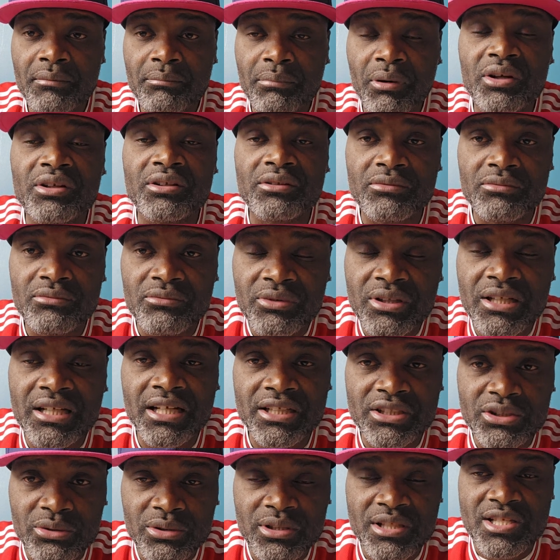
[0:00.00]
But really
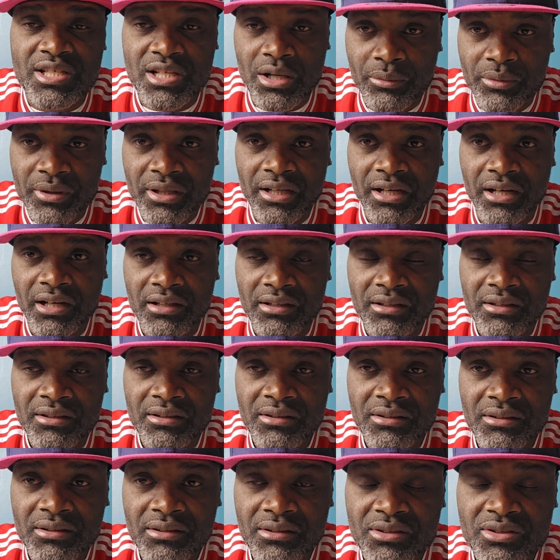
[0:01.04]
and truly, he's a winger.
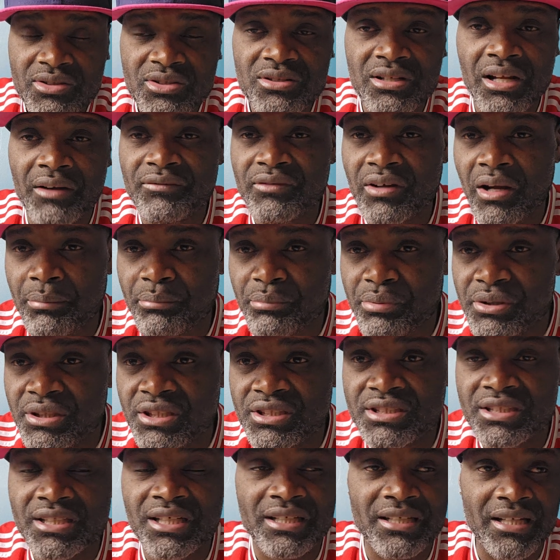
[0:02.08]
So you have to
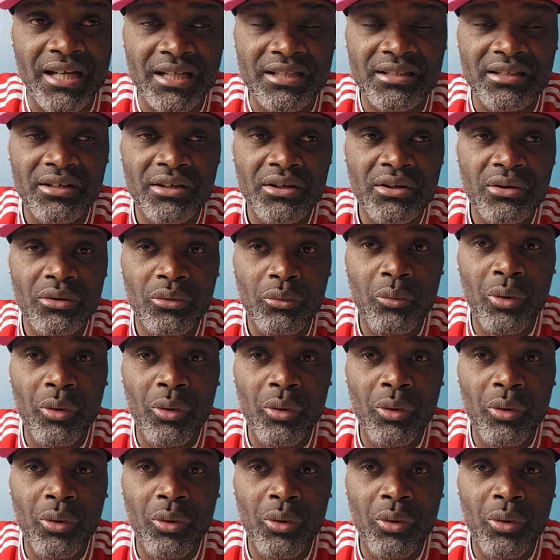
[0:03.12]
appreciate that